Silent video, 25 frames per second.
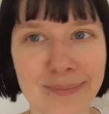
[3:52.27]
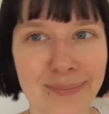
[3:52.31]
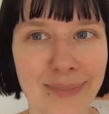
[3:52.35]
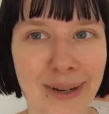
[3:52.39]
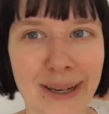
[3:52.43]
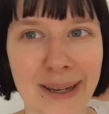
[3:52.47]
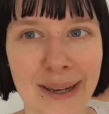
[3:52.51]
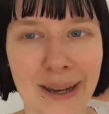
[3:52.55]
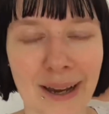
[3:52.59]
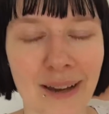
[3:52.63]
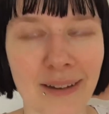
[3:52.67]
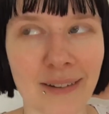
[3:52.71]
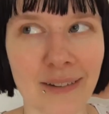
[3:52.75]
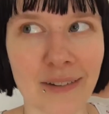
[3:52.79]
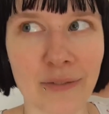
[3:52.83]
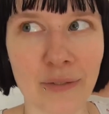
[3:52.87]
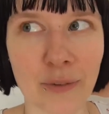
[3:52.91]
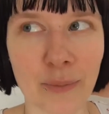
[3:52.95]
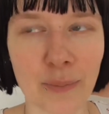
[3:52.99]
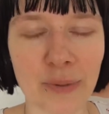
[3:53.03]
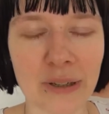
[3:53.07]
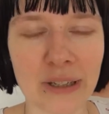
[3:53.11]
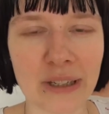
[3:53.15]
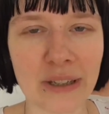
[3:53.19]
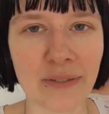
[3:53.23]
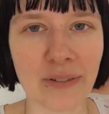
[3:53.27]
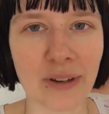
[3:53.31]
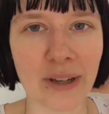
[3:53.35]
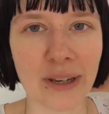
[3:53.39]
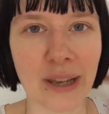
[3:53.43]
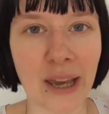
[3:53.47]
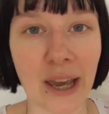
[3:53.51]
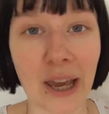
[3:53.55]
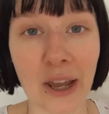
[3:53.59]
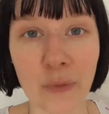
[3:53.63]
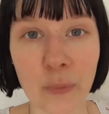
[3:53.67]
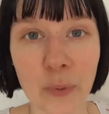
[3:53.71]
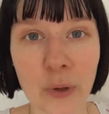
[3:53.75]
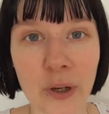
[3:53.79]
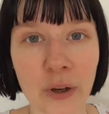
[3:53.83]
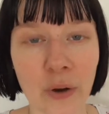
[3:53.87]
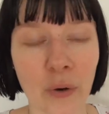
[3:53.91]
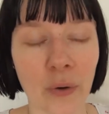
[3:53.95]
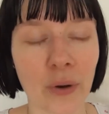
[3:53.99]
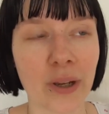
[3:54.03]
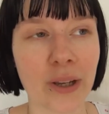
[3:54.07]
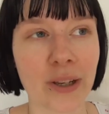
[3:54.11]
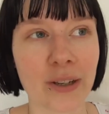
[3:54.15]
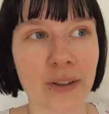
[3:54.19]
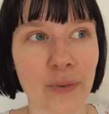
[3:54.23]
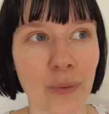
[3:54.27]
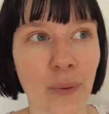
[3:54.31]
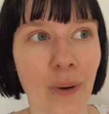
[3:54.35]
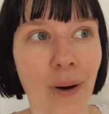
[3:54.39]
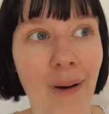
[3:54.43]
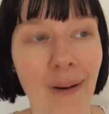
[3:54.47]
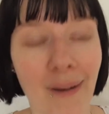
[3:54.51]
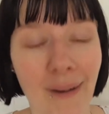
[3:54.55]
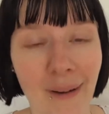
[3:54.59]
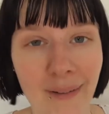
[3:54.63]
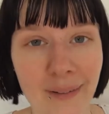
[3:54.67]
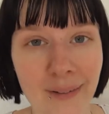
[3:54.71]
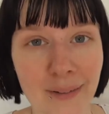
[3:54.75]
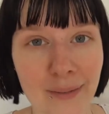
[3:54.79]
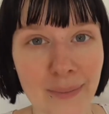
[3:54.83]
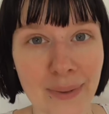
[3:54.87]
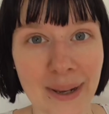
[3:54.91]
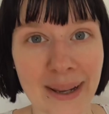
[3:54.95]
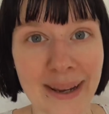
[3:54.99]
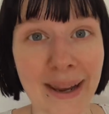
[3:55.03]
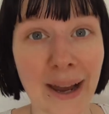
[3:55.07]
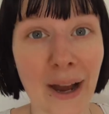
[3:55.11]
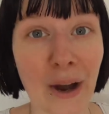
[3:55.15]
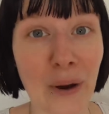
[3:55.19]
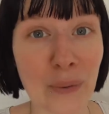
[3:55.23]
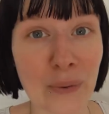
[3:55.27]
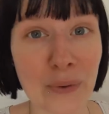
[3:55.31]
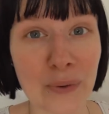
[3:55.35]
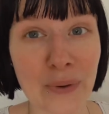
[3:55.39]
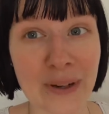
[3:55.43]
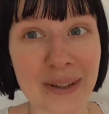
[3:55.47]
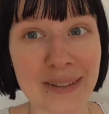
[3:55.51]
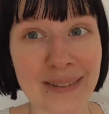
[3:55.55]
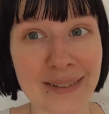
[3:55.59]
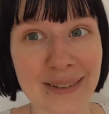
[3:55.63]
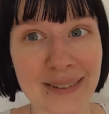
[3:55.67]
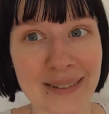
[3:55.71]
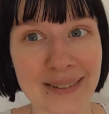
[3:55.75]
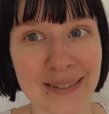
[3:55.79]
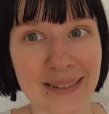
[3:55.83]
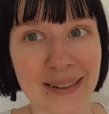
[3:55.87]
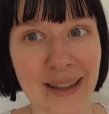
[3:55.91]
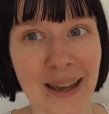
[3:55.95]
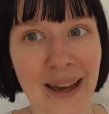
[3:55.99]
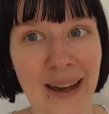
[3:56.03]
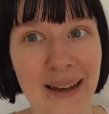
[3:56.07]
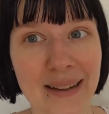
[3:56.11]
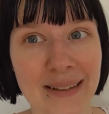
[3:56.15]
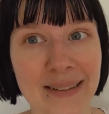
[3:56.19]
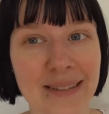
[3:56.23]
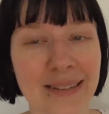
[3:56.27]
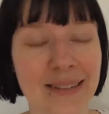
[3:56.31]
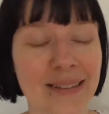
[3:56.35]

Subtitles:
I can't even believe it. And we're going into autumn. Like, how crazy is that?